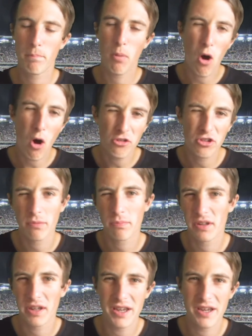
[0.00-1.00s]

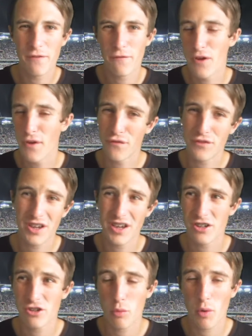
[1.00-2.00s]
possibly
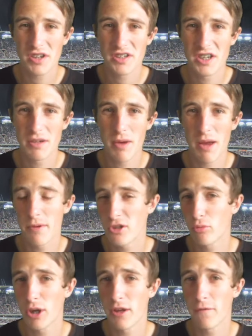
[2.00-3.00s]
15, 20, maybe
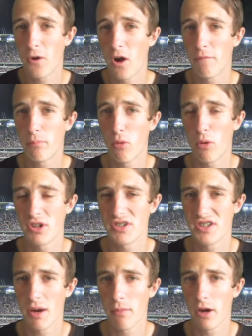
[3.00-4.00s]
25
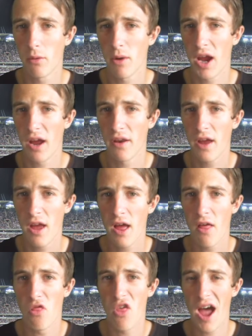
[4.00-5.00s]
points, somewhere around
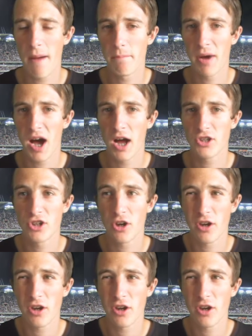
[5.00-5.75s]
that margin.